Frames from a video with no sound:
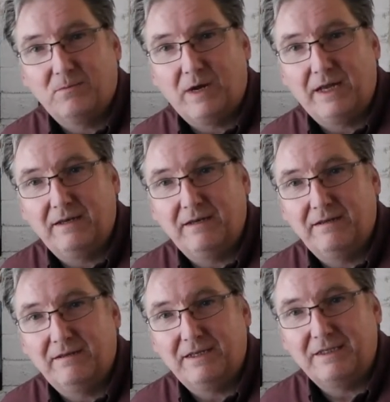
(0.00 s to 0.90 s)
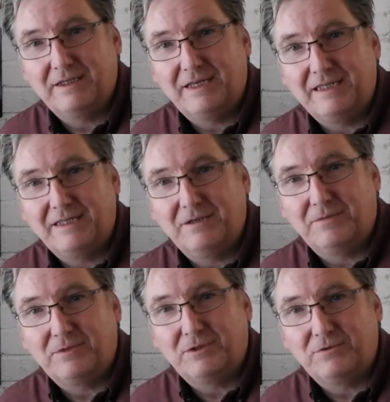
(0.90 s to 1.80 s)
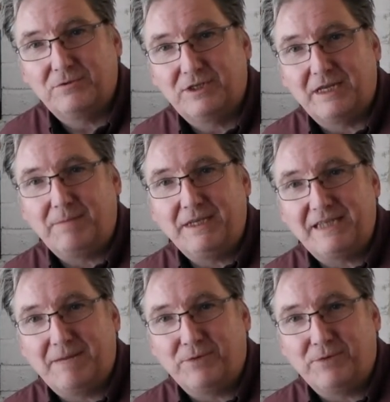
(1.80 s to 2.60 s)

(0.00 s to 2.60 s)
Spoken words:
when this is heated up to steeping